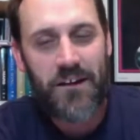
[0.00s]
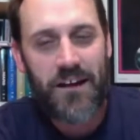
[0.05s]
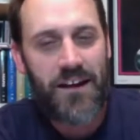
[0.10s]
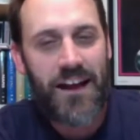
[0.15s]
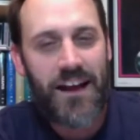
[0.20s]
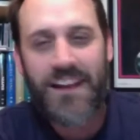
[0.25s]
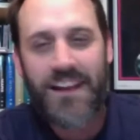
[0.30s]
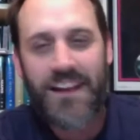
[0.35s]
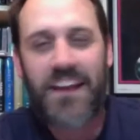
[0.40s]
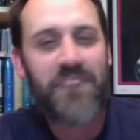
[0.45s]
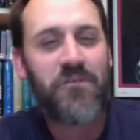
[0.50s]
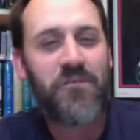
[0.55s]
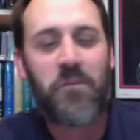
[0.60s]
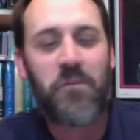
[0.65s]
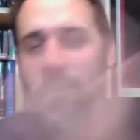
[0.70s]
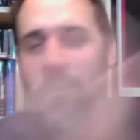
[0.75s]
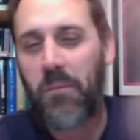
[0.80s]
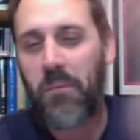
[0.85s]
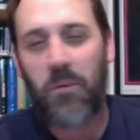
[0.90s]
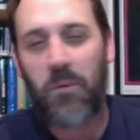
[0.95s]
can't even
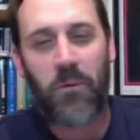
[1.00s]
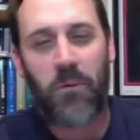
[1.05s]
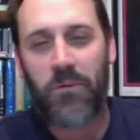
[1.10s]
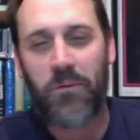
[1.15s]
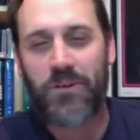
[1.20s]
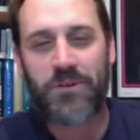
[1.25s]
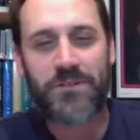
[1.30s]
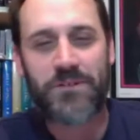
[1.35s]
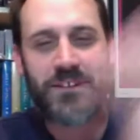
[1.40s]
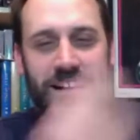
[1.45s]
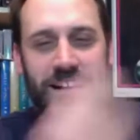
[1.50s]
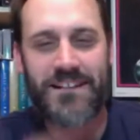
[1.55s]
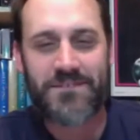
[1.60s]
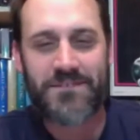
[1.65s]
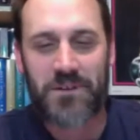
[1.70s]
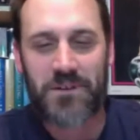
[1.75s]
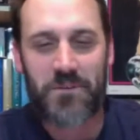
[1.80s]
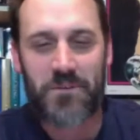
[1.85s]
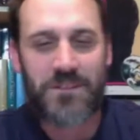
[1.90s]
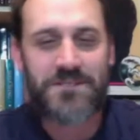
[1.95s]
remember what we're doing next
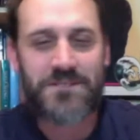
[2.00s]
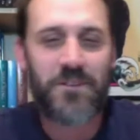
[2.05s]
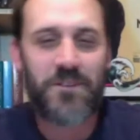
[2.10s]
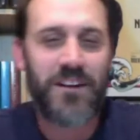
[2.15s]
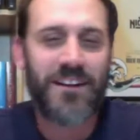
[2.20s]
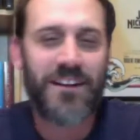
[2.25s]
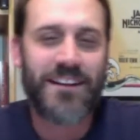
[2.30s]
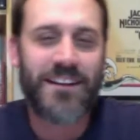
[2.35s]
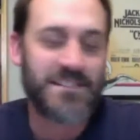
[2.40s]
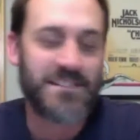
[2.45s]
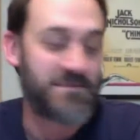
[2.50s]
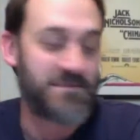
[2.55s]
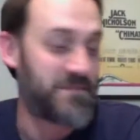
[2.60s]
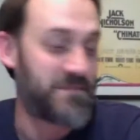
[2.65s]
week. What's going on next week?